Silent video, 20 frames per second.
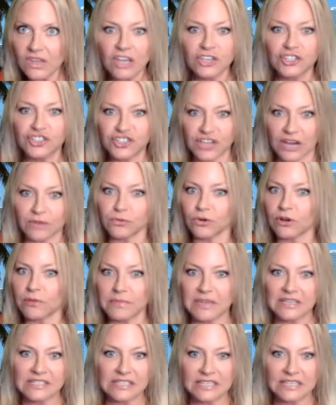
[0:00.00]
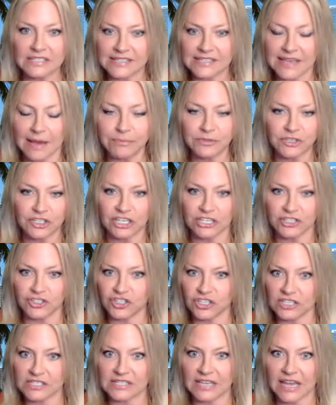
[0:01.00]
general misconception,
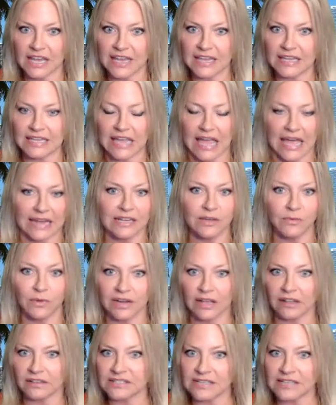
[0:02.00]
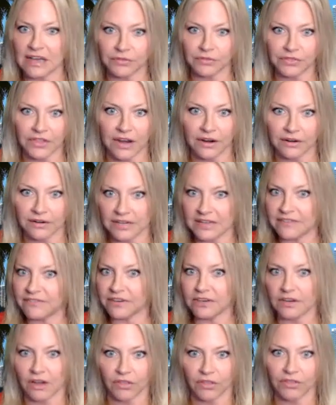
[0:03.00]
just like anyone else out there, and
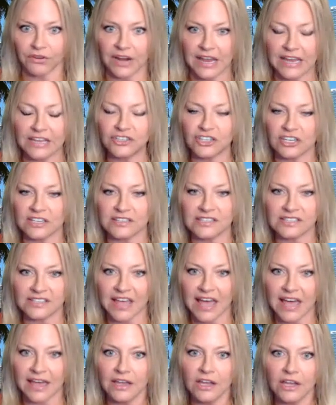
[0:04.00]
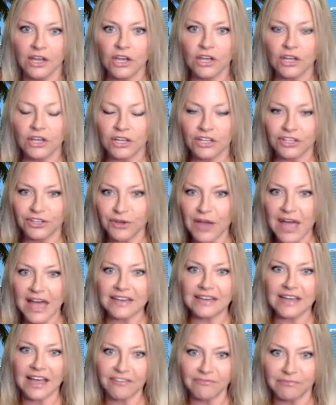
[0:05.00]
even other agents, that you
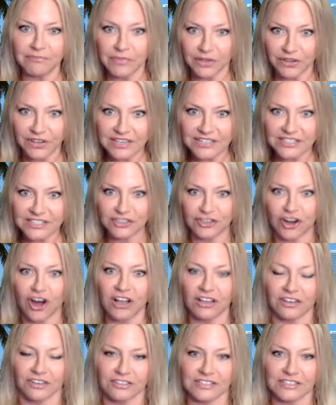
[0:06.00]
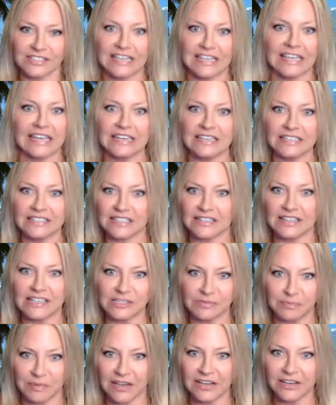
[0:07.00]
had to have millions of dollars to get into
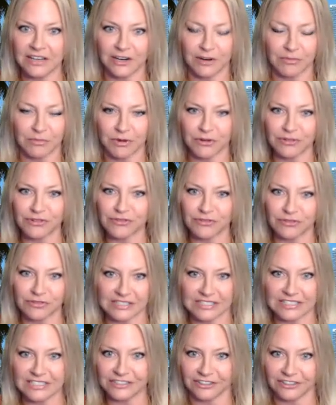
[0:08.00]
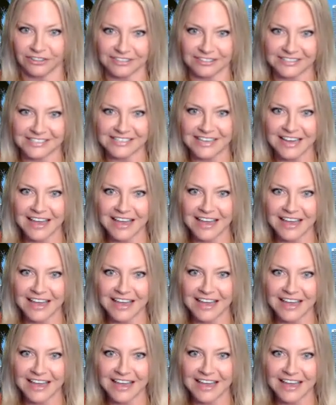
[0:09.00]
these big commercial deals.